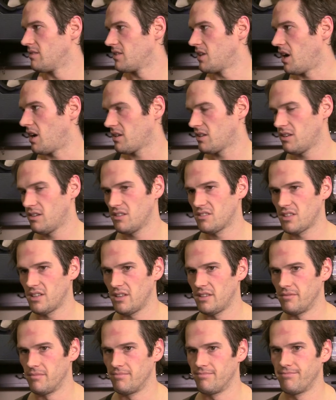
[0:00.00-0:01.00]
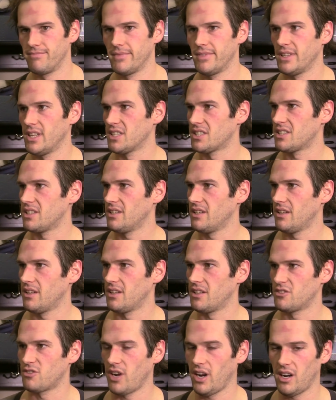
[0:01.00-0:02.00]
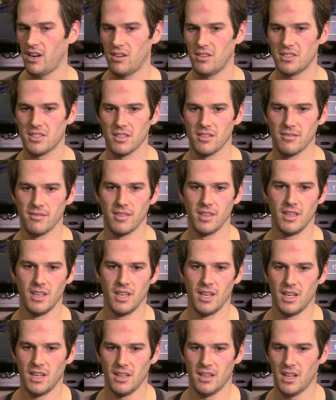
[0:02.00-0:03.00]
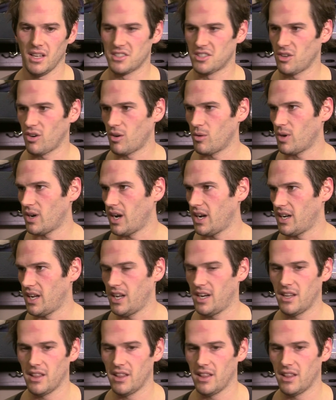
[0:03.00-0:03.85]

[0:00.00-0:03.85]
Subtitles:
doctors and listen to the trainers, and that's sort of what I did.